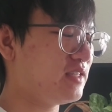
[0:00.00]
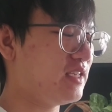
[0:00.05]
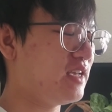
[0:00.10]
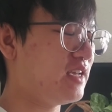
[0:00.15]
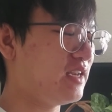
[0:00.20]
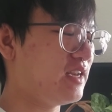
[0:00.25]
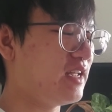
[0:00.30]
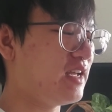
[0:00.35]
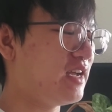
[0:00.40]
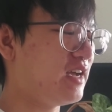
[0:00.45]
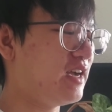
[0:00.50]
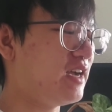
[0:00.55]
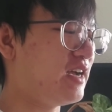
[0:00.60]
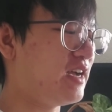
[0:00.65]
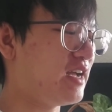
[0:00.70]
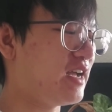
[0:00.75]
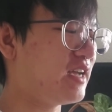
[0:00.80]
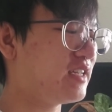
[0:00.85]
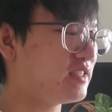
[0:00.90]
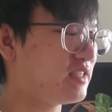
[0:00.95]
and
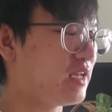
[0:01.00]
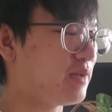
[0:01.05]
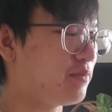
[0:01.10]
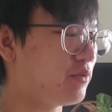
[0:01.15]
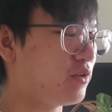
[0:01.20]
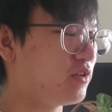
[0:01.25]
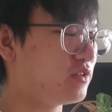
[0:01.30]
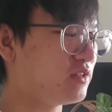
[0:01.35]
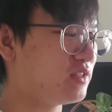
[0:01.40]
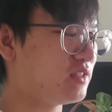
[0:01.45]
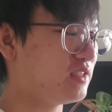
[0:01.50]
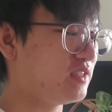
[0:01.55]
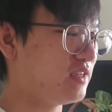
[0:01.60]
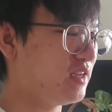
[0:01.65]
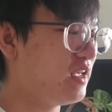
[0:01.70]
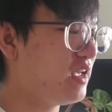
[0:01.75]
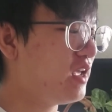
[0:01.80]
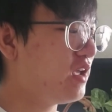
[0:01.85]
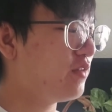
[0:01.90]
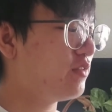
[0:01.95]
as that person
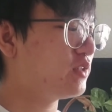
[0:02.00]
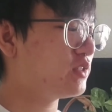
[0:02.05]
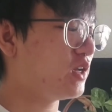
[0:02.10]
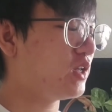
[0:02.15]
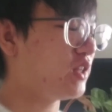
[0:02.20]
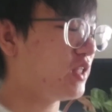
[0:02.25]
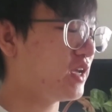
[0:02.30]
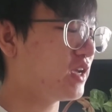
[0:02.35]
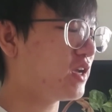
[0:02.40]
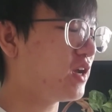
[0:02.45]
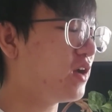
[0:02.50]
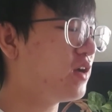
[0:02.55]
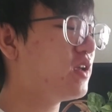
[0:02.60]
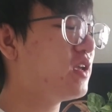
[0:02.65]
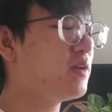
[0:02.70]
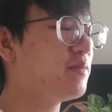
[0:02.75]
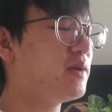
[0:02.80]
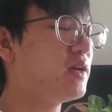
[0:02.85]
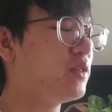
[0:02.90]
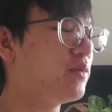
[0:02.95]
was all like, "Oh
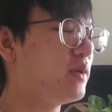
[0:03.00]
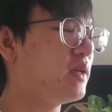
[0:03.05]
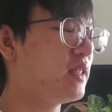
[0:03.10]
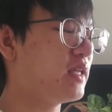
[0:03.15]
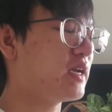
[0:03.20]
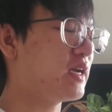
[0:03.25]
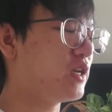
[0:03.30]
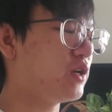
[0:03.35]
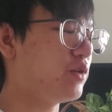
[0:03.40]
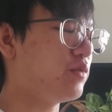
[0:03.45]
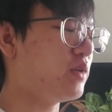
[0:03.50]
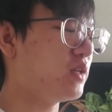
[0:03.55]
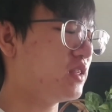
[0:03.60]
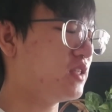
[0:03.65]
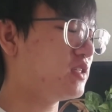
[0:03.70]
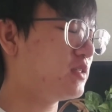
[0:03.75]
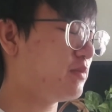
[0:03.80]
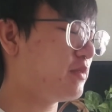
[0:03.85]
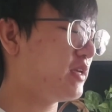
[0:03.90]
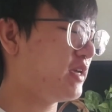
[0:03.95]
yeah, by the way, like, I don't want
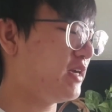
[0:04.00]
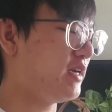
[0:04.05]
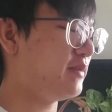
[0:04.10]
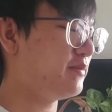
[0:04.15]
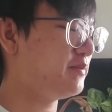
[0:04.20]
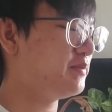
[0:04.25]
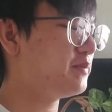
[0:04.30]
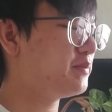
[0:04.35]
this plant,"